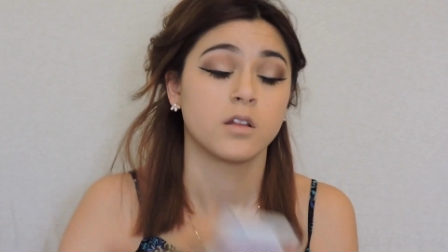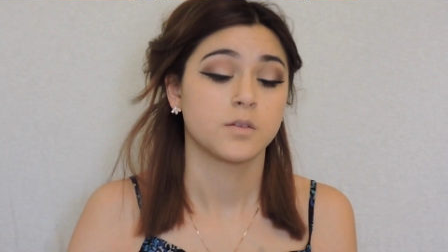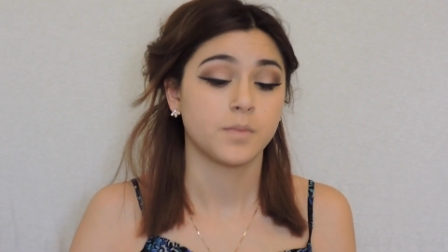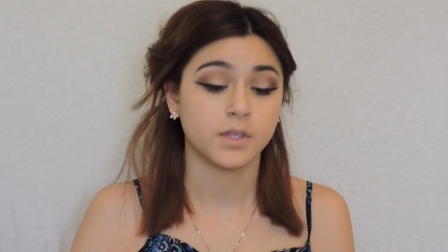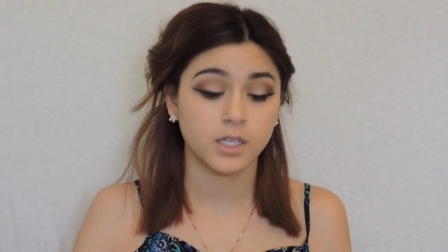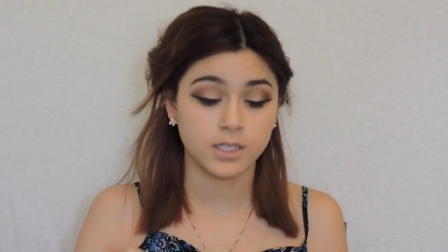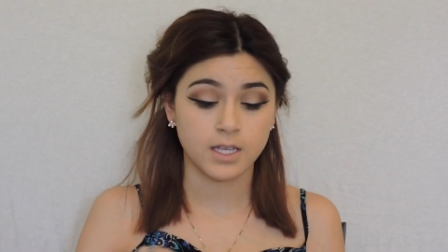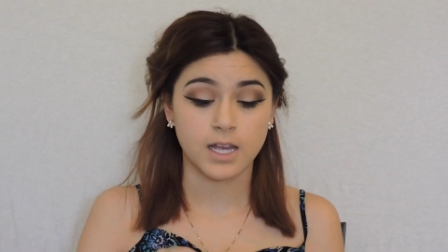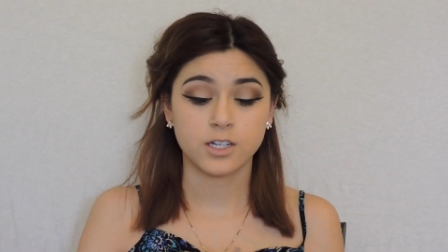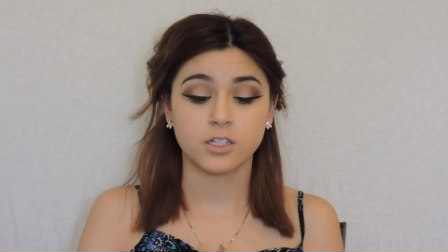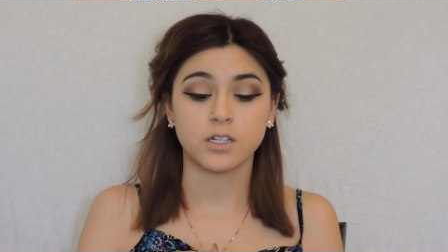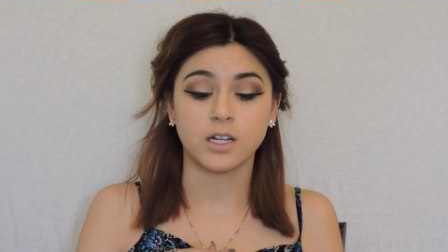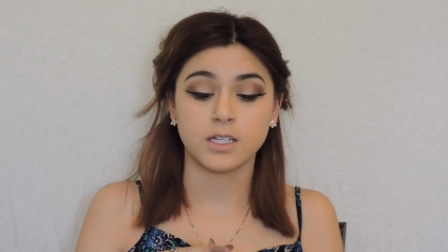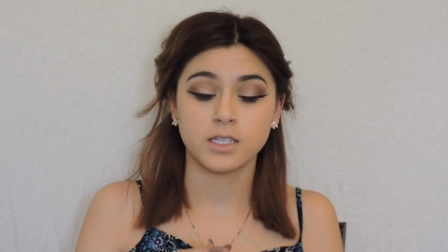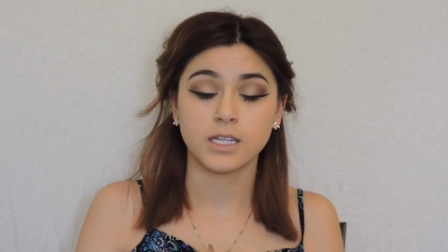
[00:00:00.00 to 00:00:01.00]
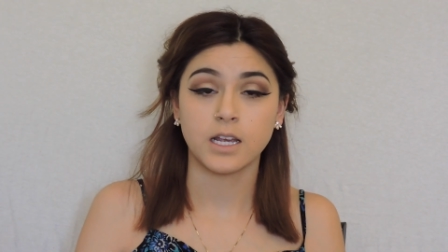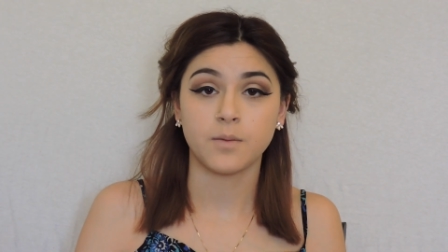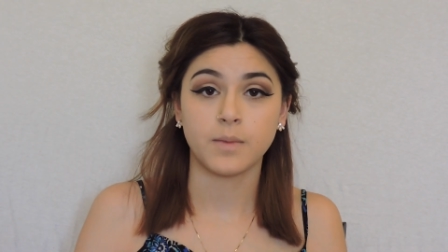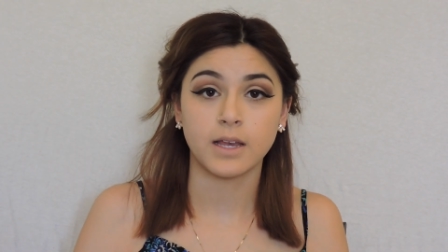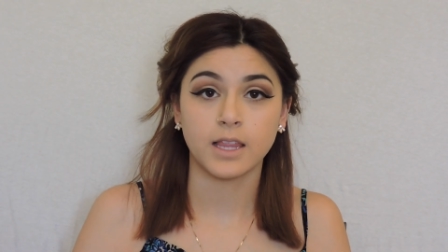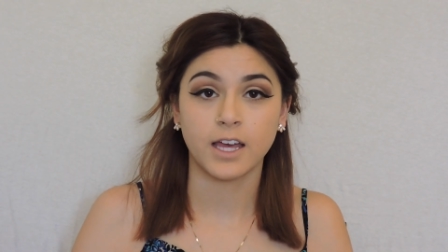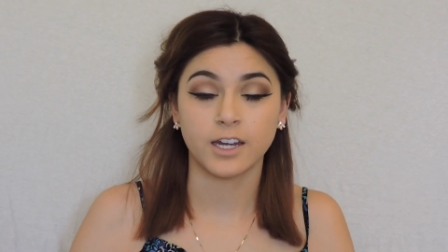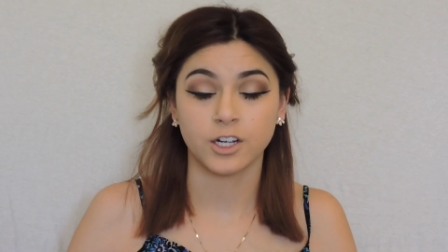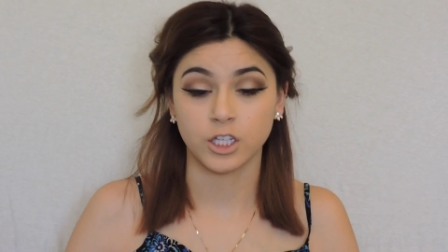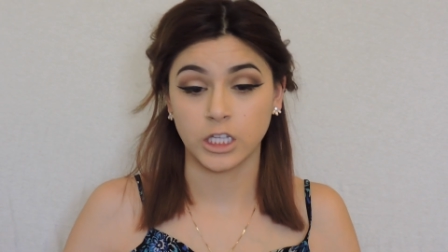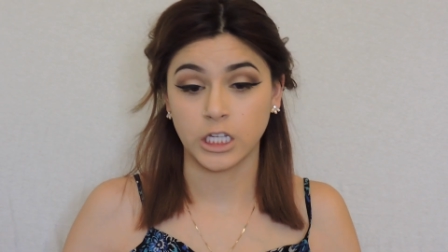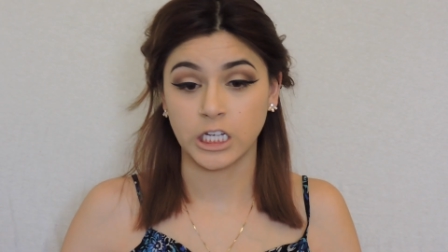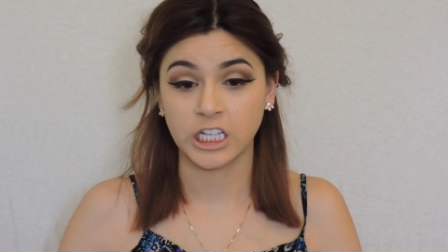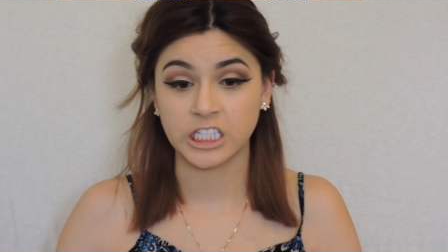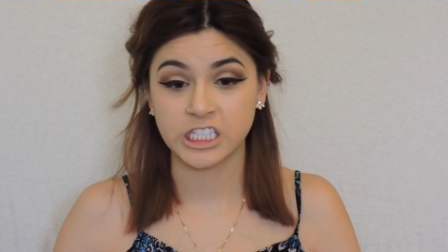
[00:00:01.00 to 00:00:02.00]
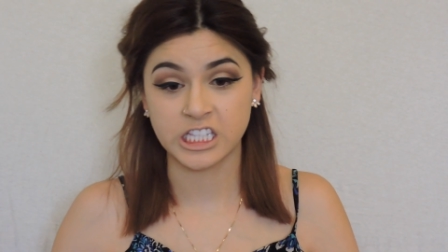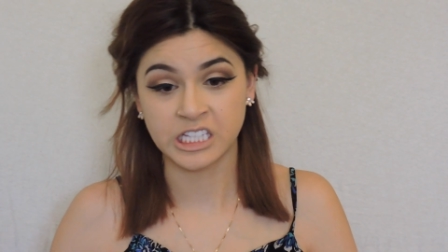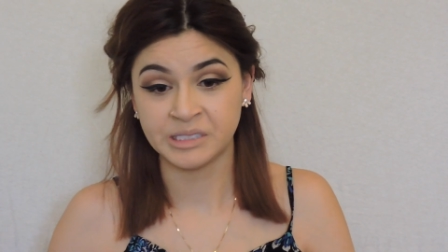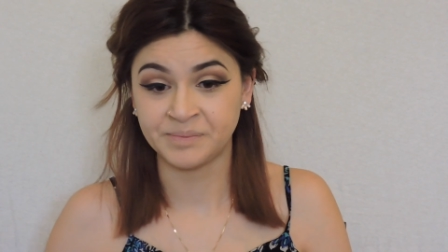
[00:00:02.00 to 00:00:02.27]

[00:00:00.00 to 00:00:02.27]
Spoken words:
Put these lashes on, see how my liner looks.